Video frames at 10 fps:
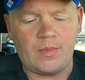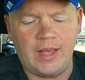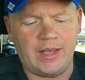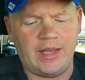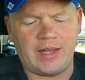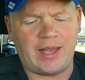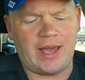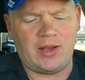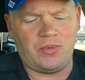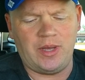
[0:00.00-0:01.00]
and get a
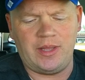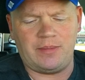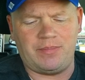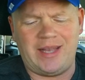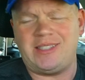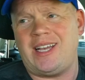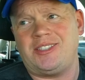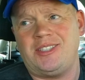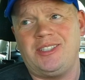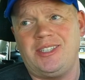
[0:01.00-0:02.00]
cake with it. That's
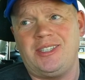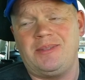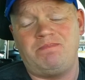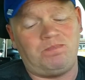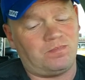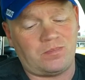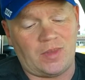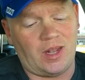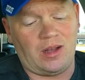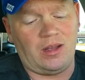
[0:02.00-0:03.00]
actually good.
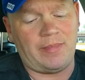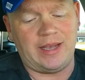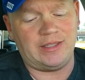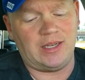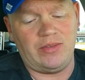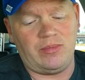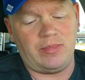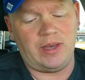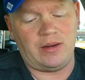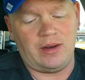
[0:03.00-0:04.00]
You know, it makes it even
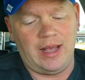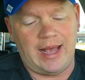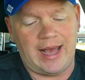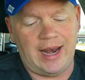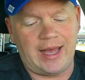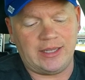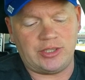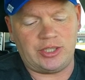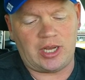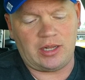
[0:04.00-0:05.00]
better. I like
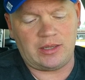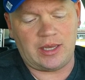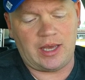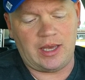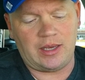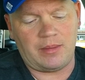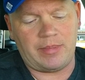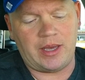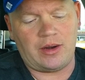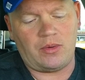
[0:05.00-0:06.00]
the chocolate cake
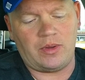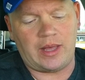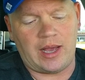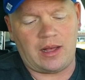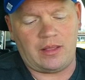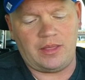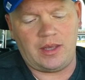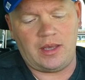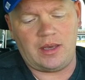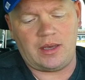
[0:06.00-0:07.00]
better without
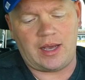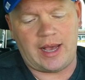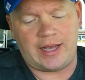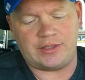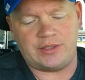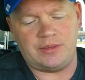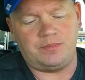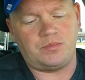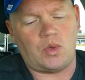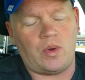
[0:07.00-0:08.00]
the uh, icing,
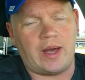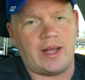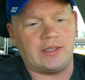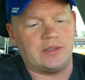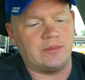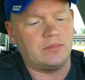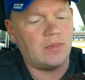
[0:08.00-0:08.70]
white icing.